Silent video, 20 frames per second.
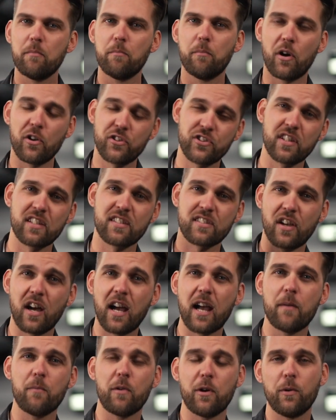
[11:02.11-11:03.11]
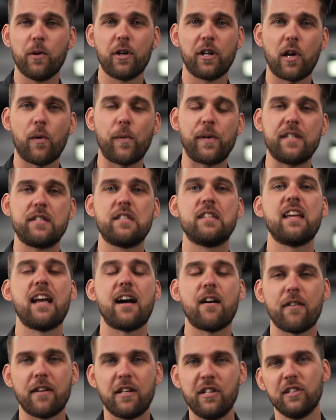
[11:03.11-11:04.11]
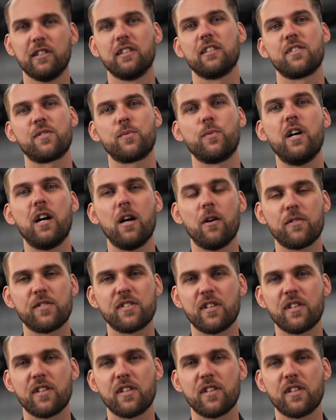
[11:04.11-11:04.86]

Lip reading: most of this time we were going downhill as well.